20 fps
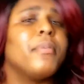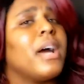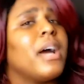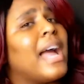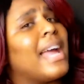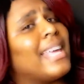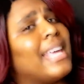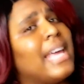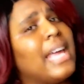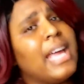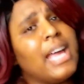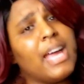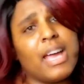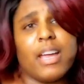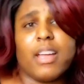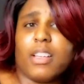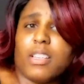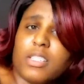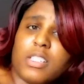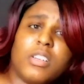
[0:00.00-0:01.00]
But I
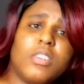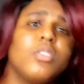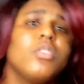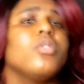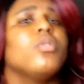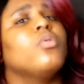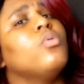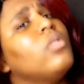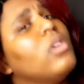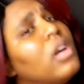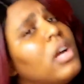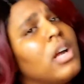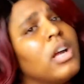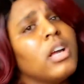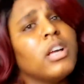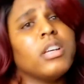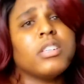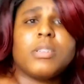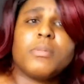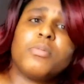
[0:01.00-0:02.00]
can't until you
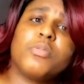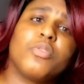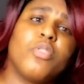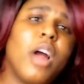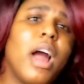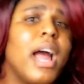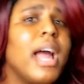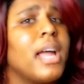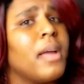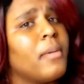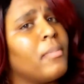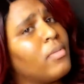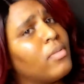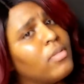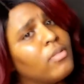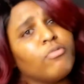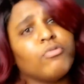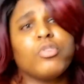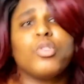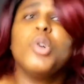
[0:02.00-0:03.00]
subscribe.
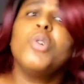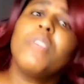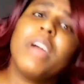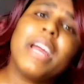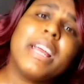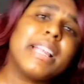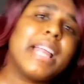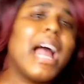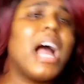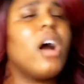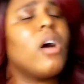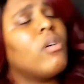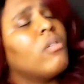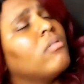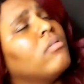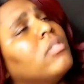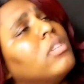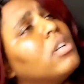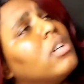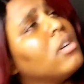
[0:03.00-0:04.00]
Do it right
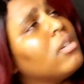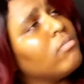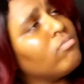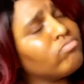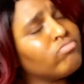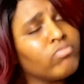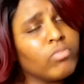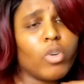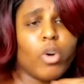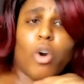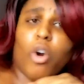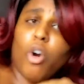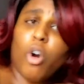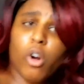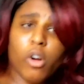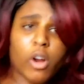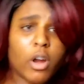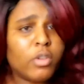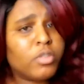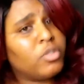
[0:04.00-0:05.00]
now.
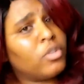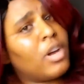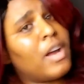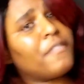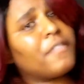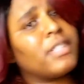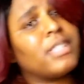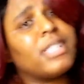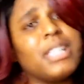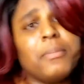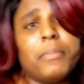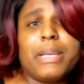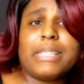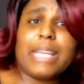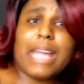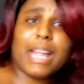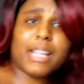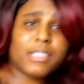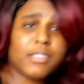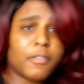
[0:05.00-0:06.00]
Or else you're going to have to see me
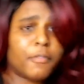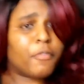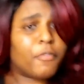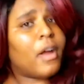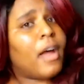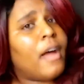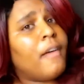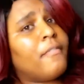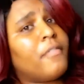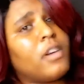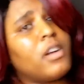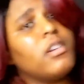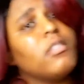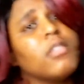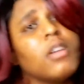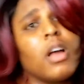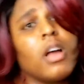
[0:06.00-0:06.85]
dancing forever.